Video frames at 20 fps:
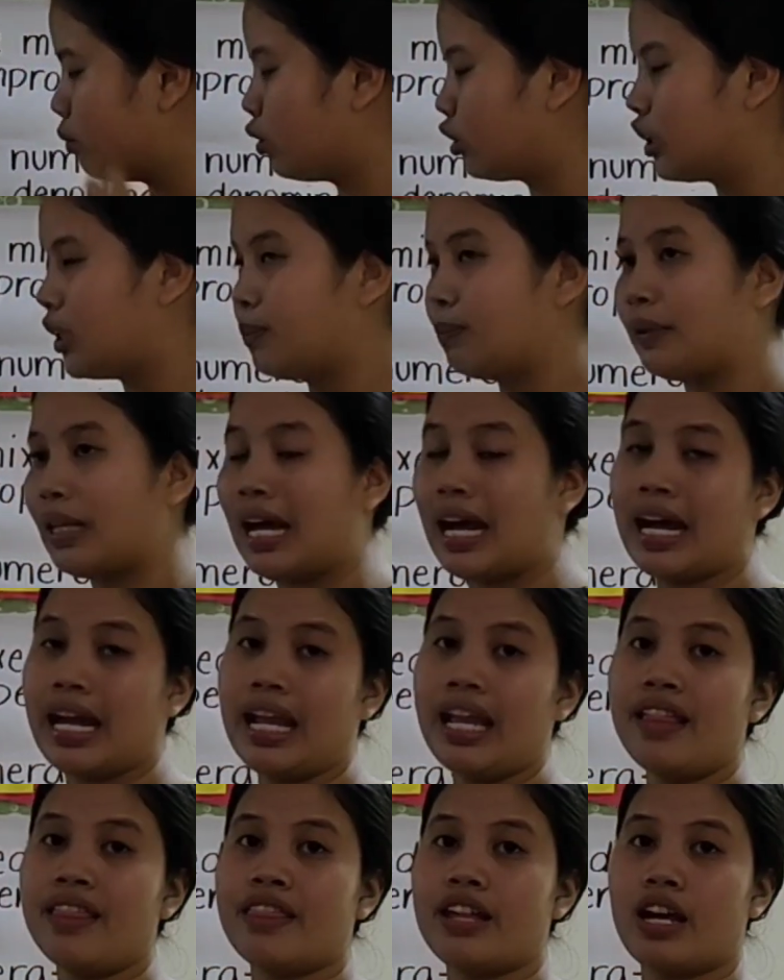
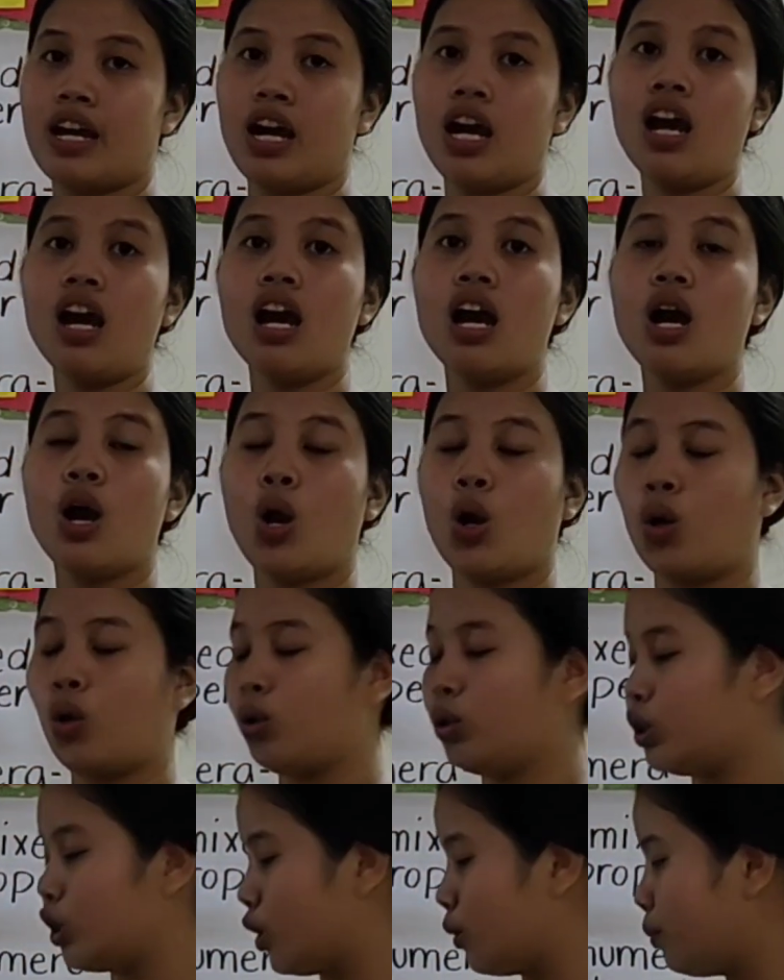multiply the
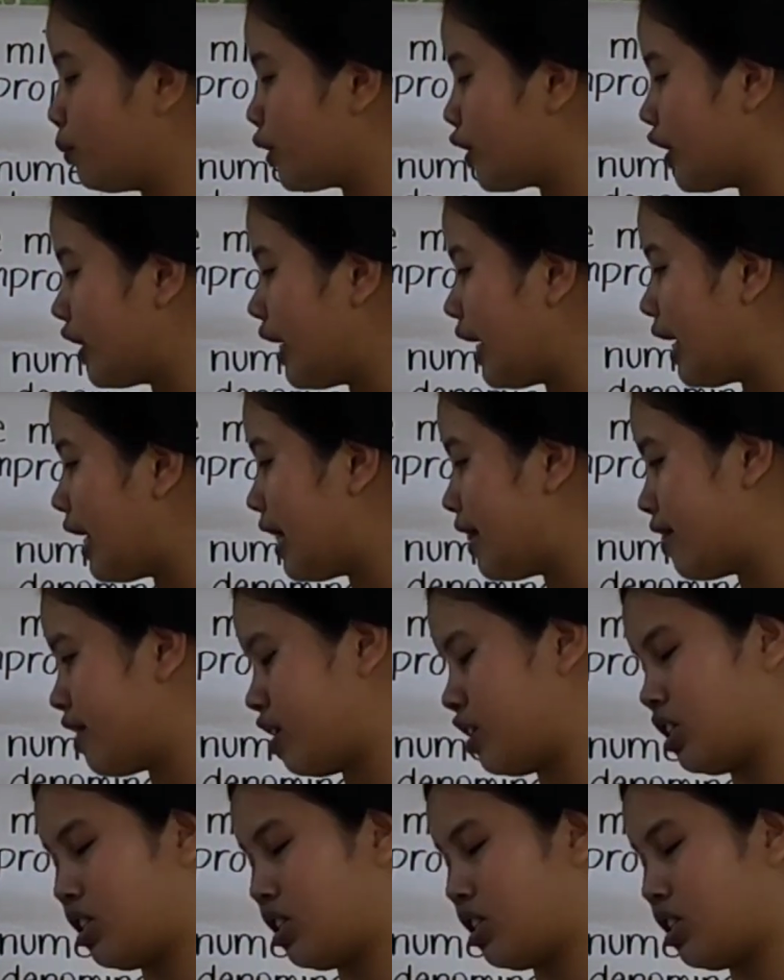whole number and the